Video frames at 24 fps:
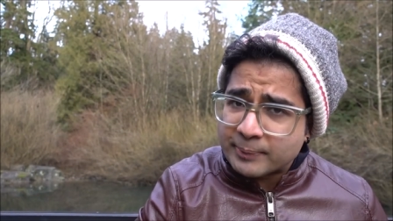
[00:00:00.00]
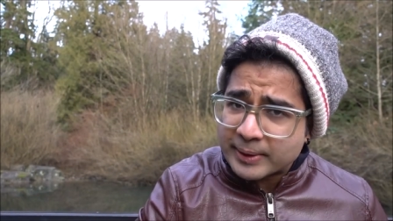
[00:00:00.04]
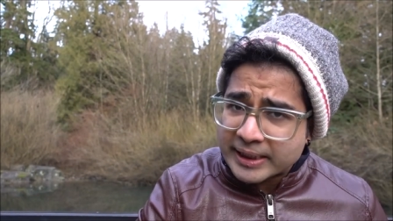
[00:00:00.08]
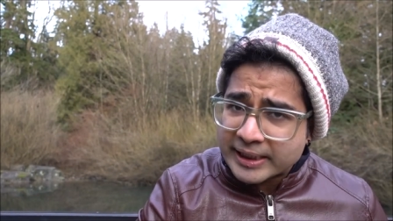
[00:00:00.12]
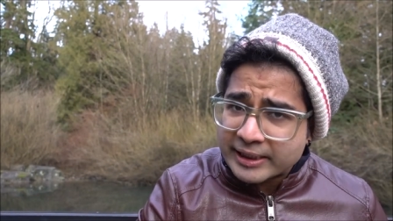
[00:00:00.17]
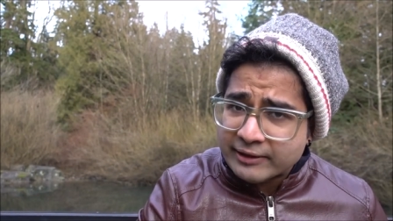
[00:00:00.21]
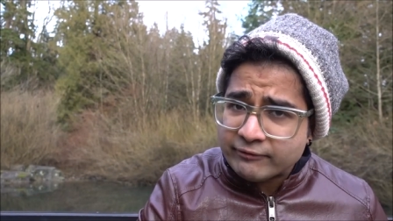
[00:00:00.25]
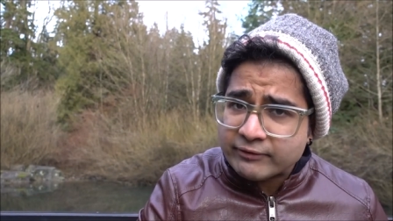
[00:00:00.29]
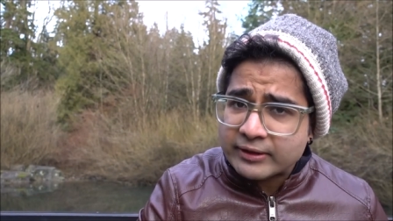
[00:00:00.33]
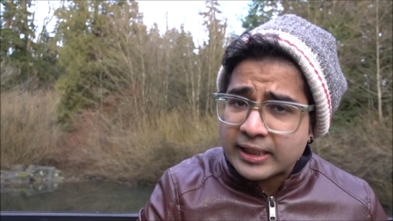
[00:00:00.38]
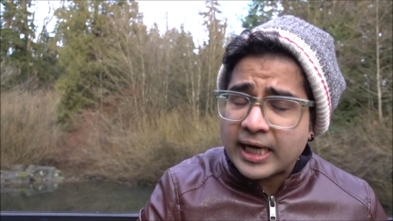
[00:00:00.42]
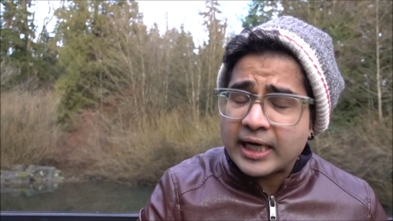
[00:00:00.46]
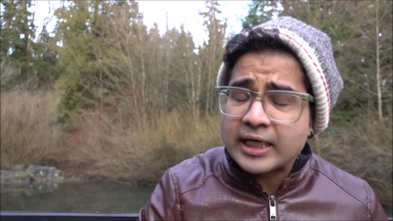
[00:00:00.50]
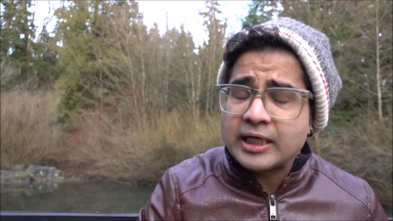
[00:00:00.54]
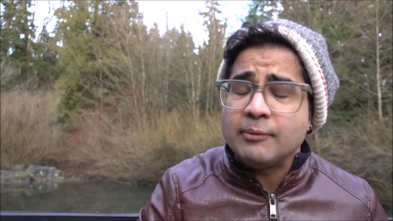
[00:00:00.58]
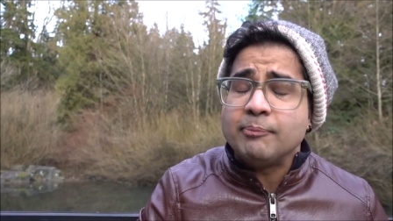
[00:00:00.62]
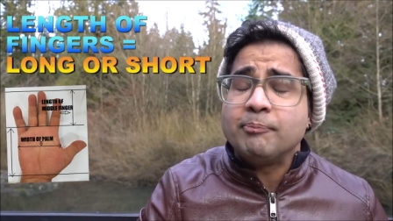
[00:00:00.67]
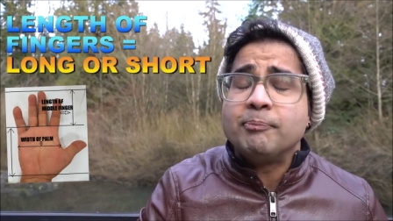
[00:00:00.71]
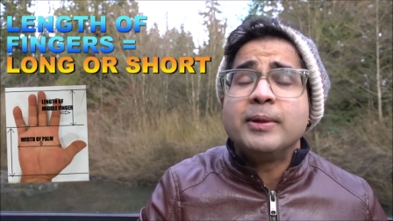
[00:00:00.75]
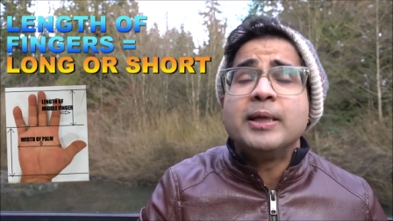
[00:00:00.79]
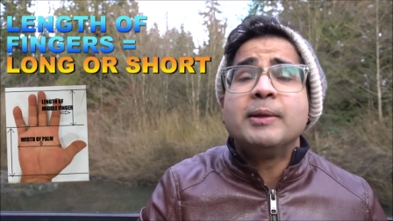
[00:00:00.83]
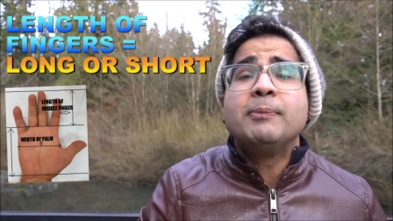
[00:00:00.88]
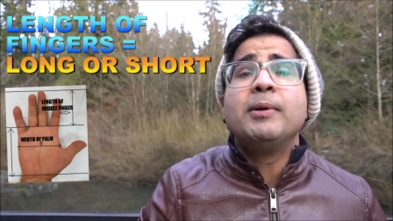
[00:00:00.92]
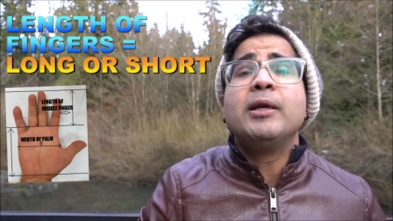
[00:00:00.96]
believed that
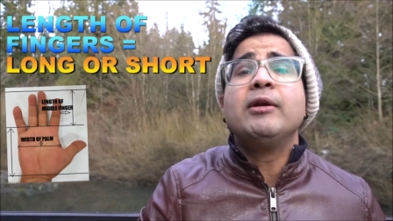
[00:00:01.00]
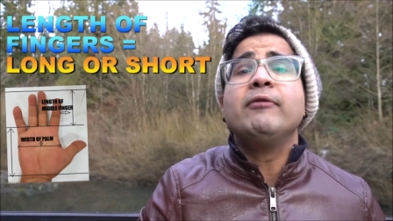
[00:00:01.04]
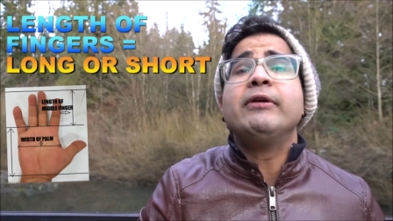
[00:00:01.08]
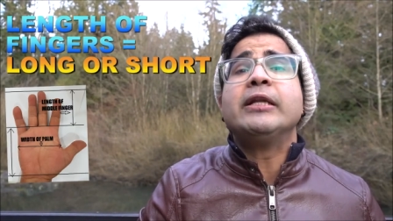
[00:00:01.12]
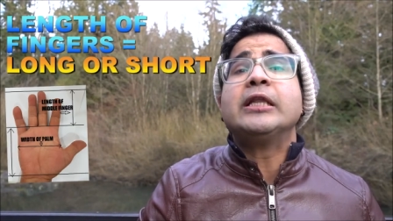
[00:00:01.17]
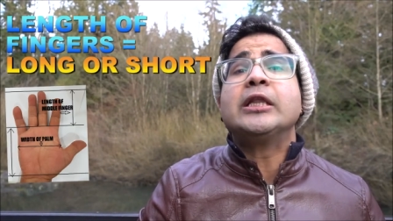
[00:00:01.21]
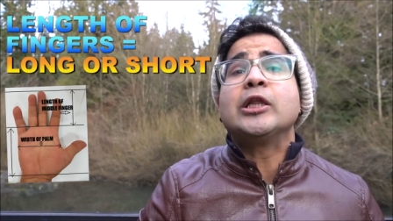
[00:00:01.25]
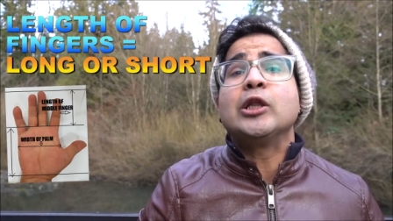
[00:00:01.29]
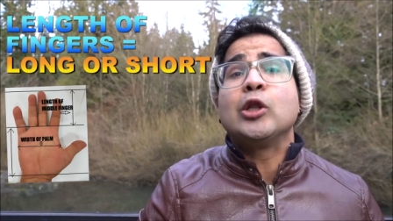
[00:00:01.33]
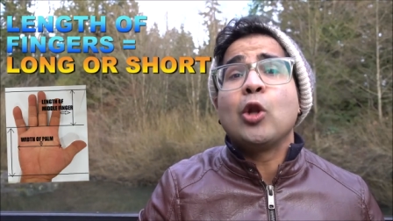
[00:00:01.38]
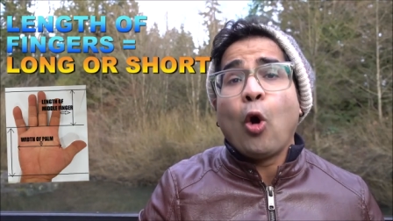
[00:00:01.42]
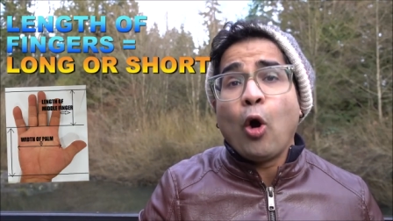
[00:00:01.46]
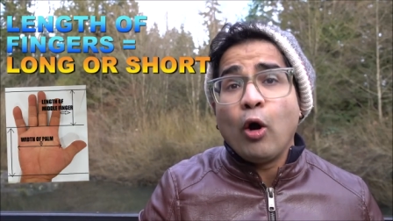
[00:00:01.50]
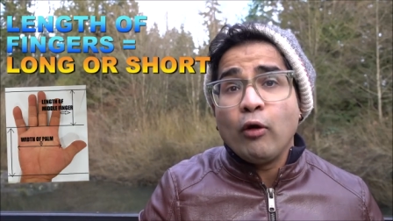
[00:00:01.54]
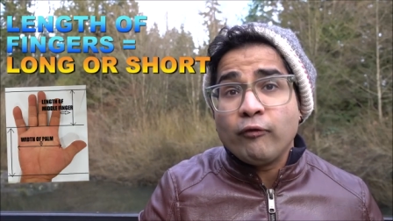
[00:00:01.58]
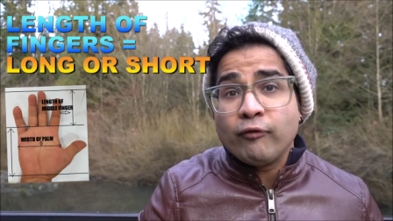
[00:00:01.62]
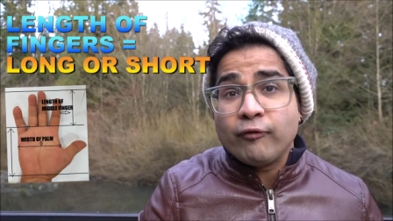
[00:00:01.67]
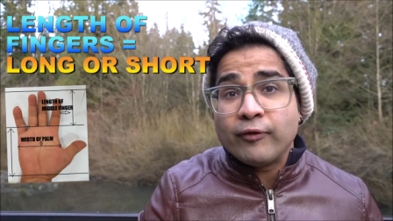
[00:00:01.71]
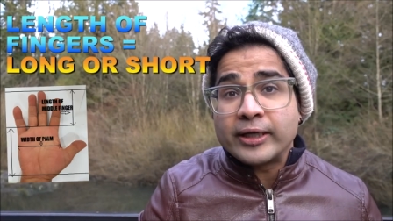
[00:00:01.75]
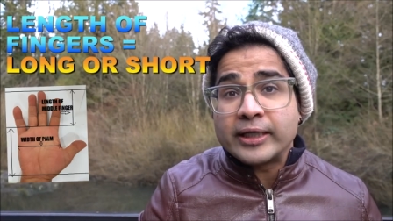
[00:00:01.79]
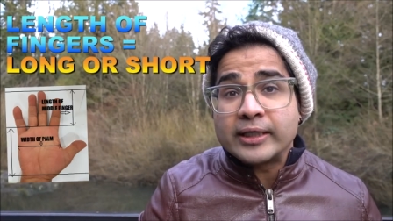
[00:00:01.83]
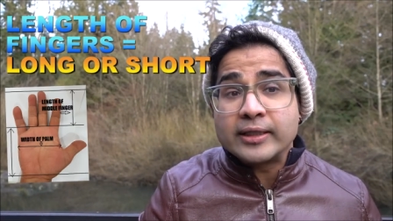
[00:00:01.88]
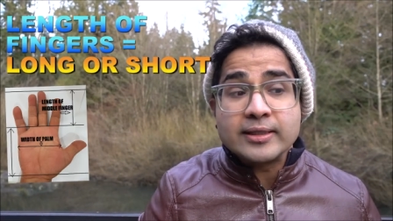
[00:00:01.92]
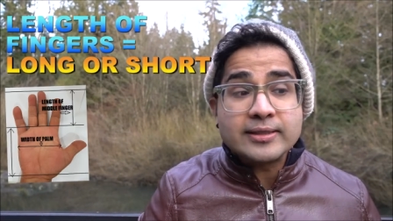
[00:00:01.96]
people with long
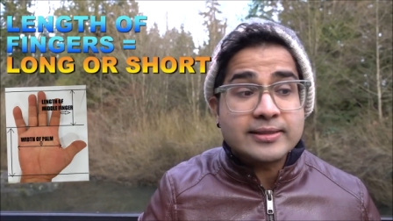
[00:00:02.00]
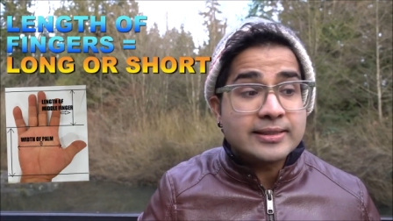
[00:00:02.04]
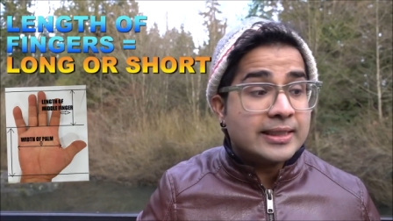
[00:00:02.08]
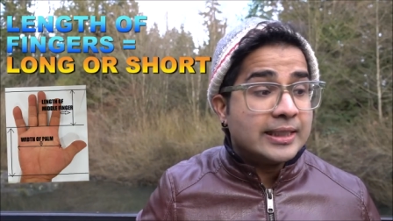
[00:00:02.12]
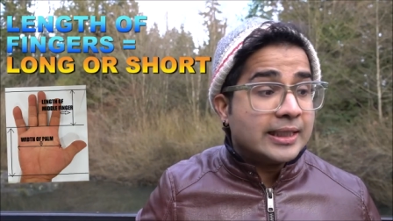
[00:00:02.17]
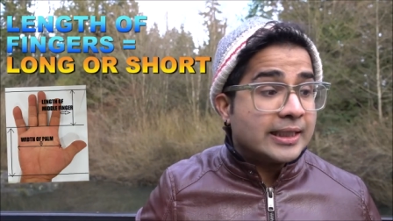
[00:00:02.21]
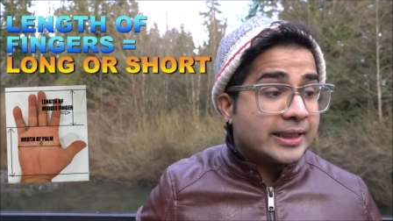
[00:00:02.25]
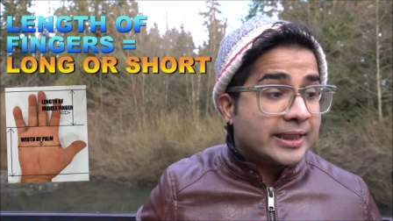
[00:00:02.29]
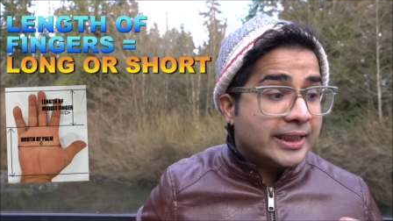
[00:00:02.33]
fingers,